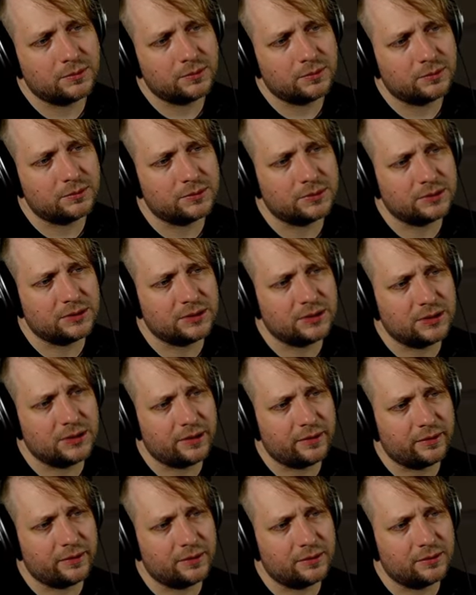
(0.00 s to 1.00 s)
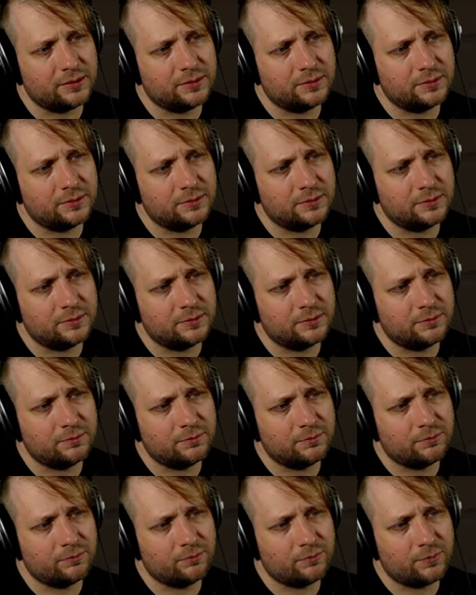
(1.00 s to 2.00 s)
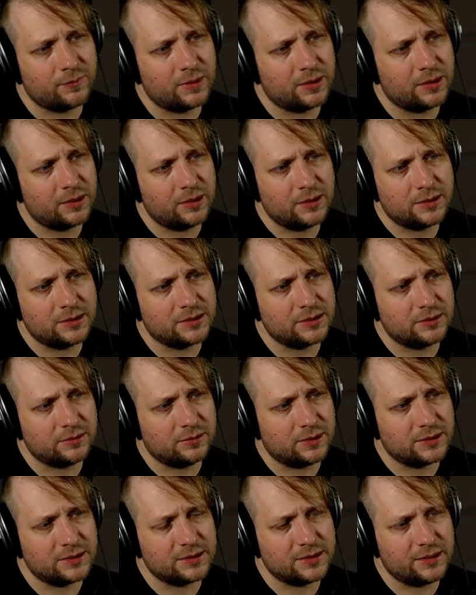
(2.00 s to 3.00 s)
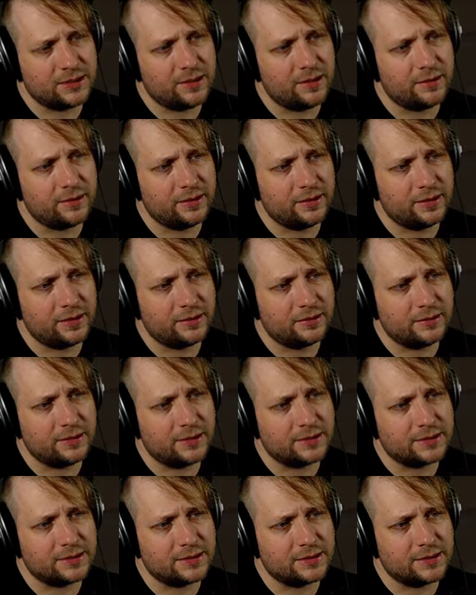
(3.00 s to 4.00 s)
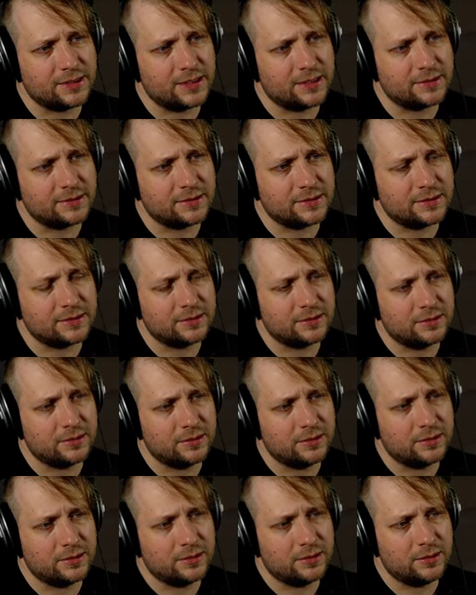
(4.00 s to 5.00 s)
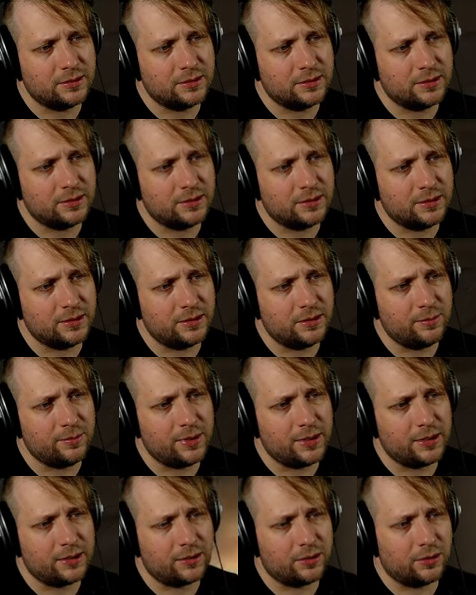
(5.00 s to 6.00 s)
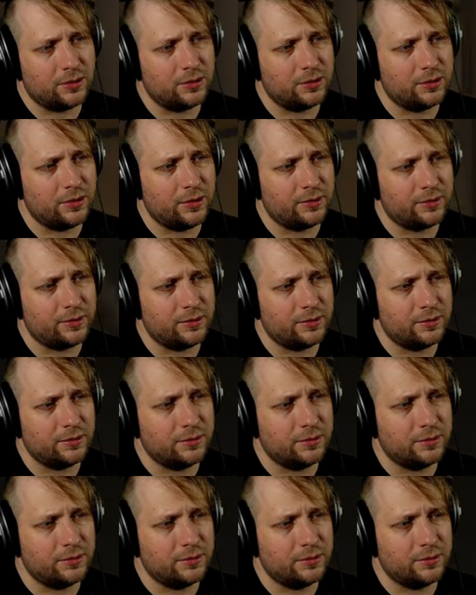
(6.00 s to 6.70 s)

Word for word: Don't see anything. Still not seeing anything. That That's the tents and the abandoned car. Nothing.